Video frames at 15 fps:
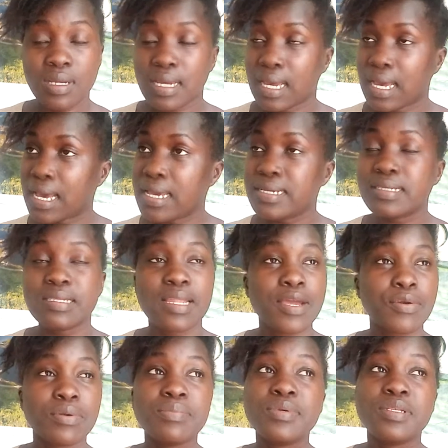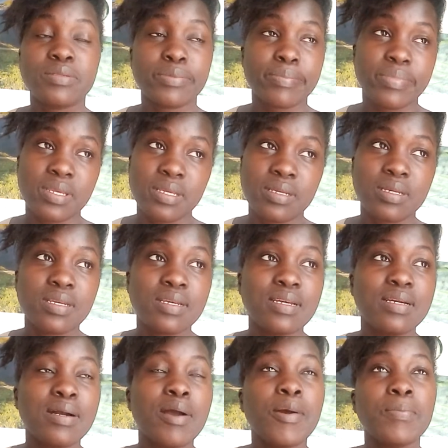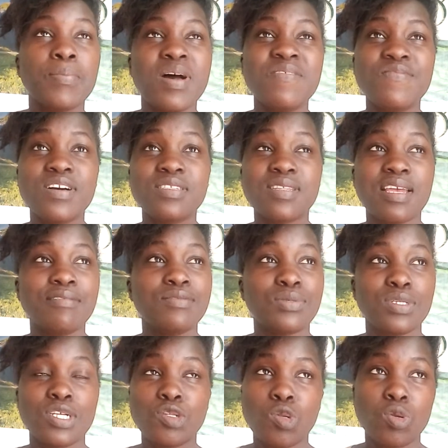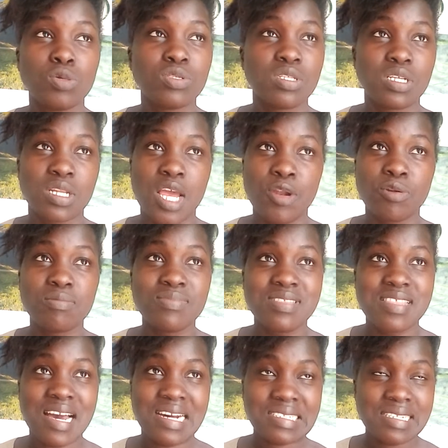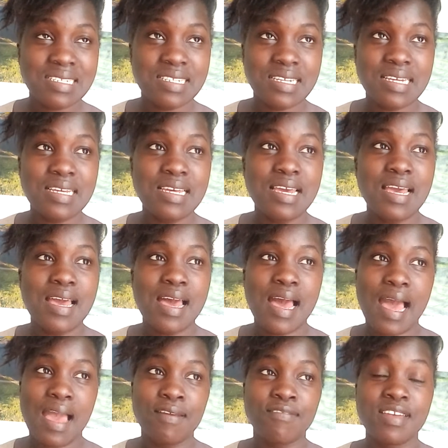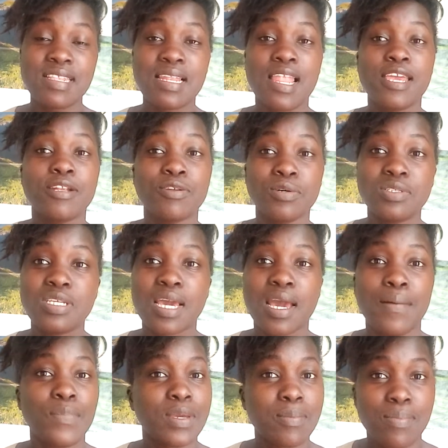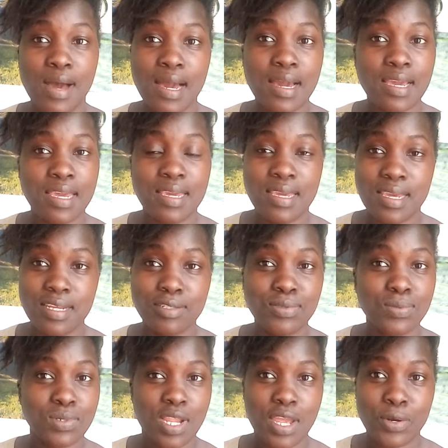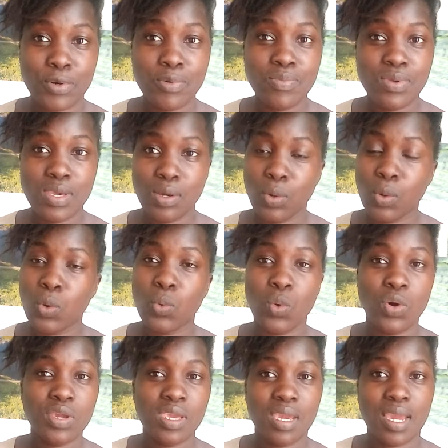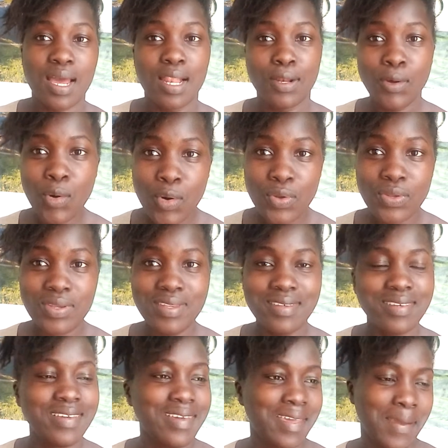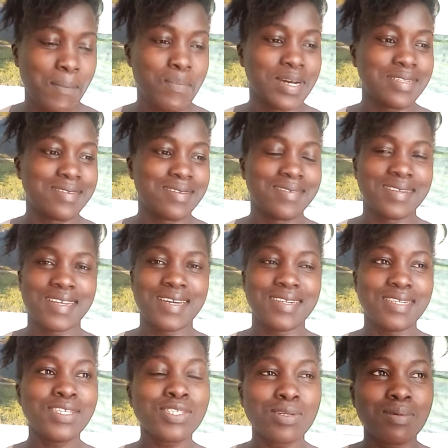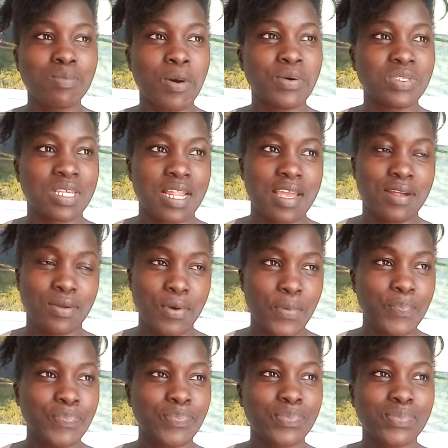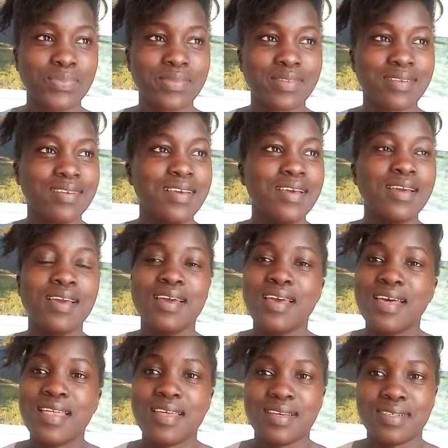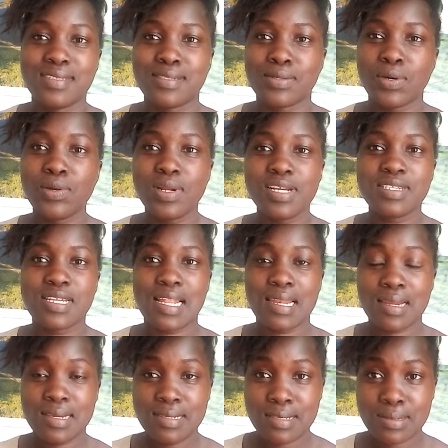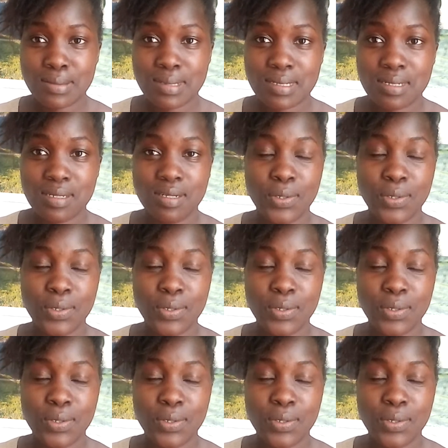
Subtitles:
Guys, Nairobi is big. My first time to get lost in Nairobi that day, I felt like not coming back again to Nairobi or walking alone. But when I reached home, I was like, no, it's always a lesson.